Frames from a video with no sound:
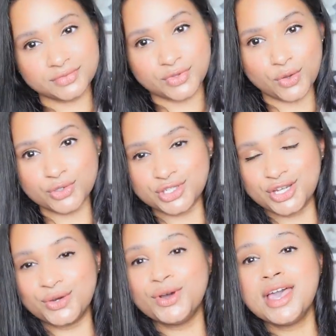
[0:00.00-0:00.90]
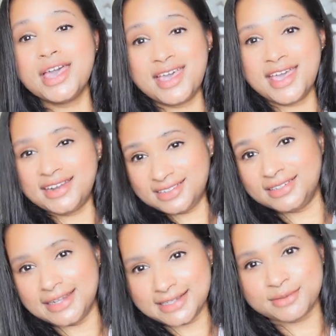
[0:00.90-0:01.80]
those two, and
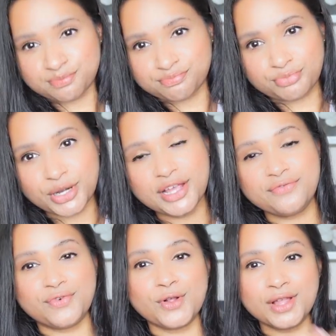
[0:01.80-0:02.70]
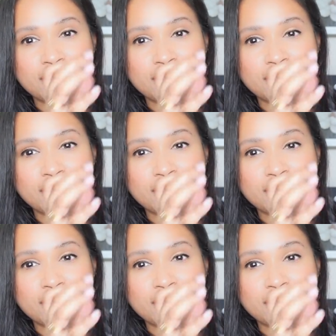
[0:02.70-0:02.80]
it is pretty full.